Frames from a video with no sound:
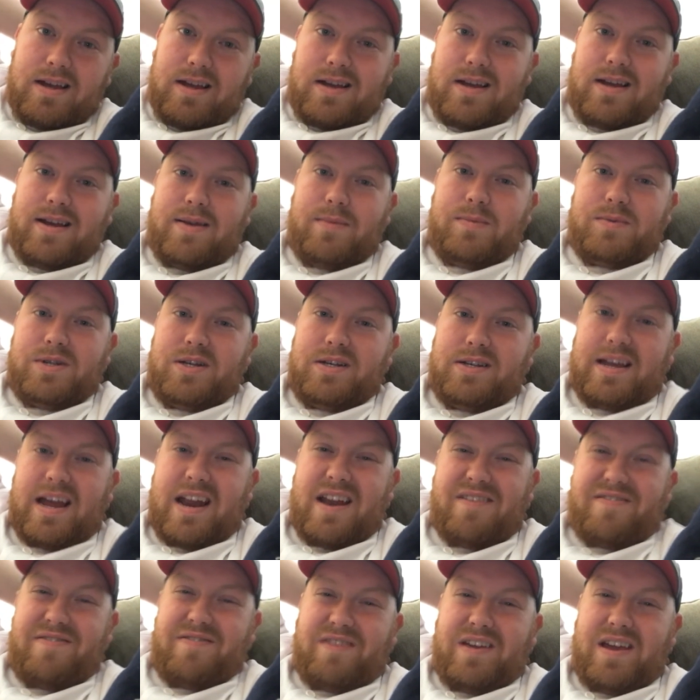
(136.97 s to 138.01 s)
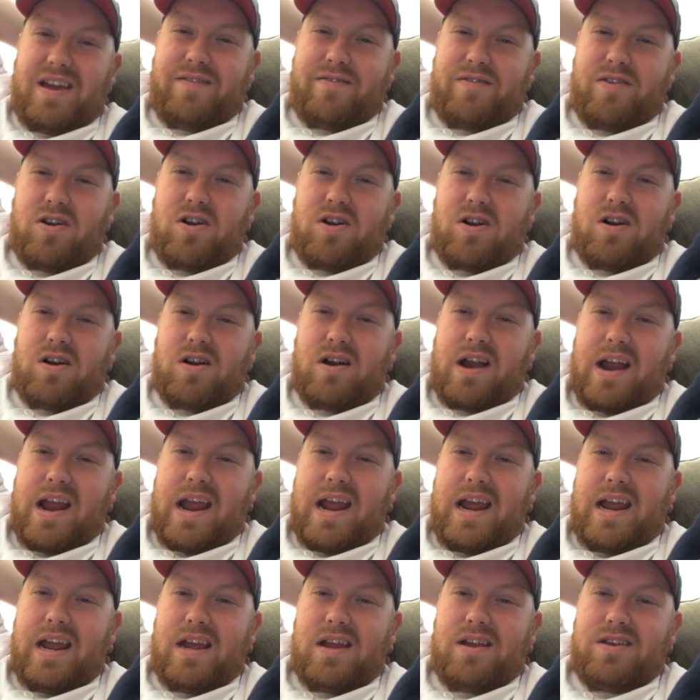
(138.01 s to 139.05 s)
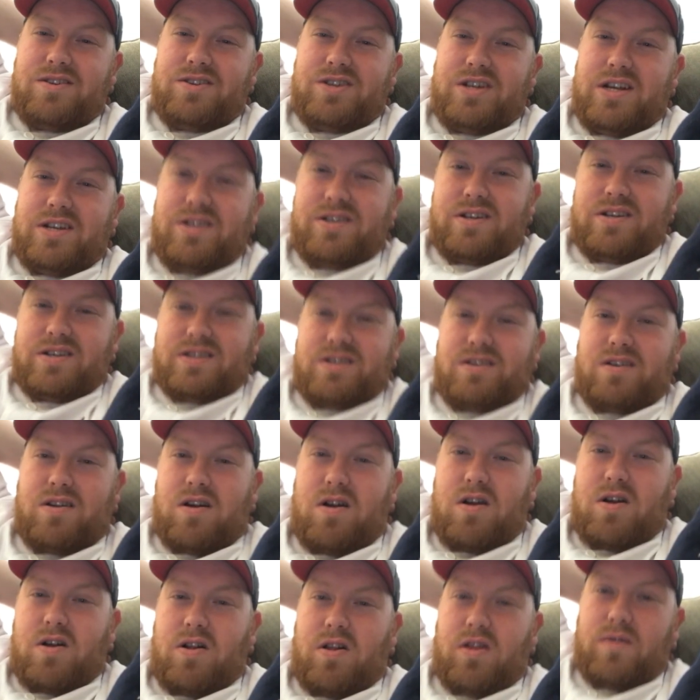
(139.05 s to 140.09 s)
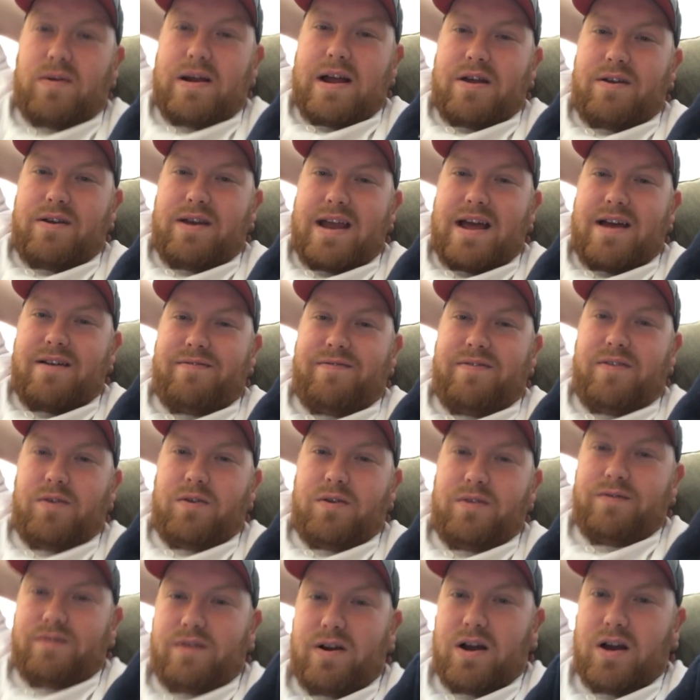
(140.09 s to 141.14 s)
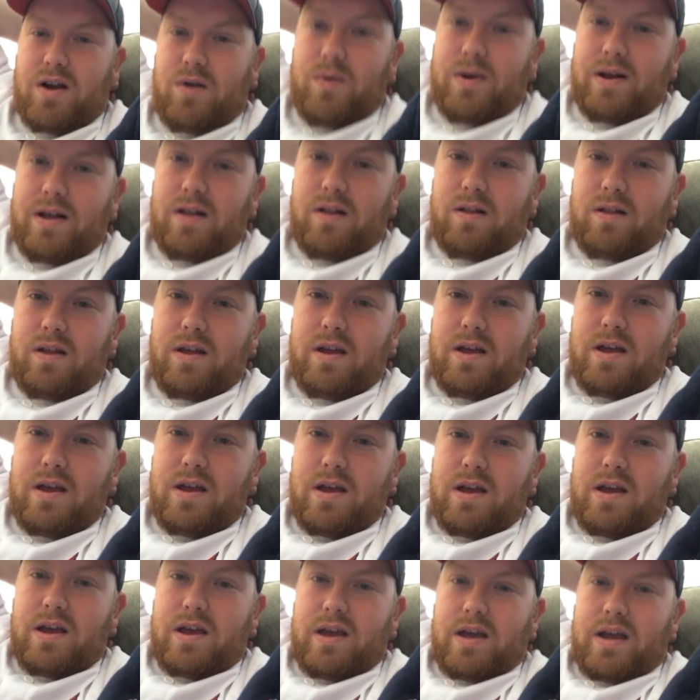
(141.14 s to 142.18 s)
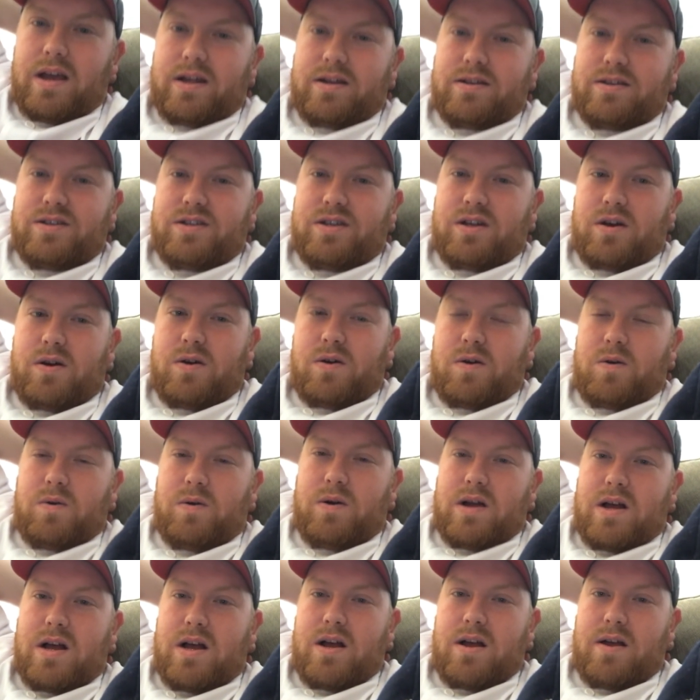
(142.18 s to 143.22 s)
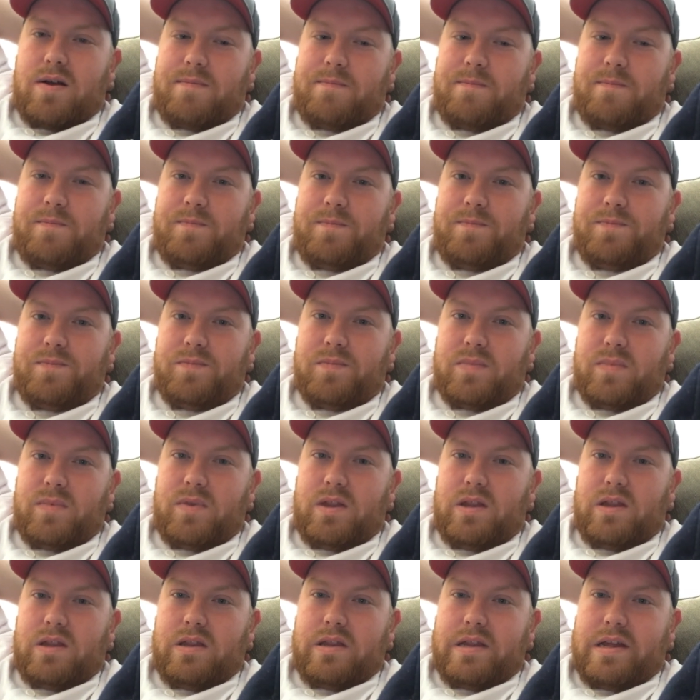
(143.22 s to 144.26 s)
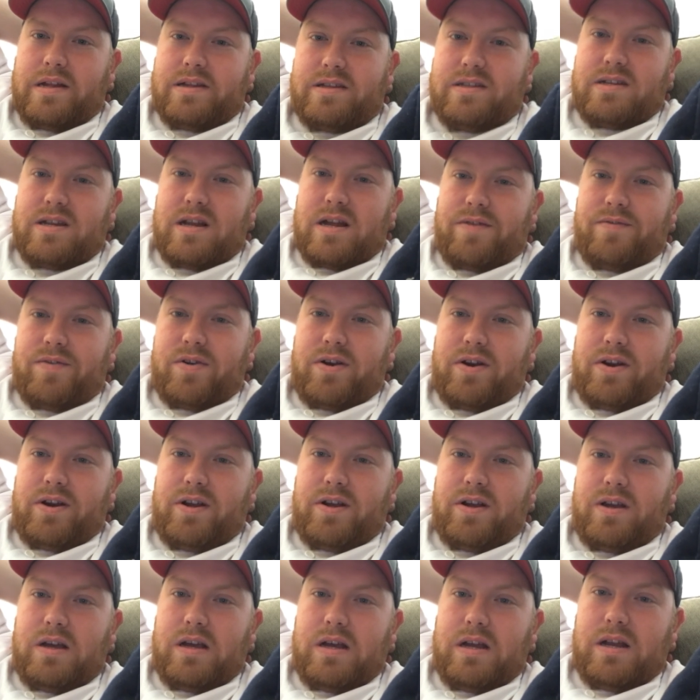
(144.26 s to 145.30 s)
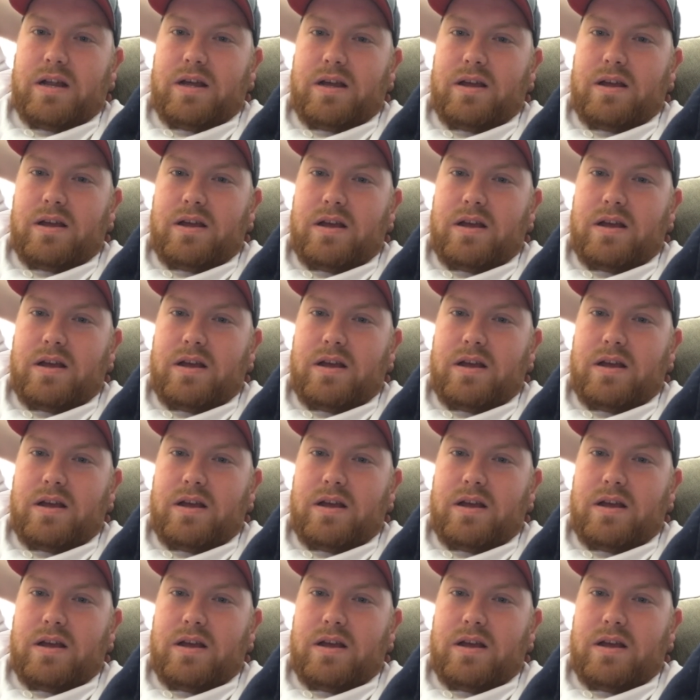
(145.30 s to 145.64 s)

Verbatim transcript: Um, she's got a fever, and she's just all around not feeling very well and so um, that's not very good.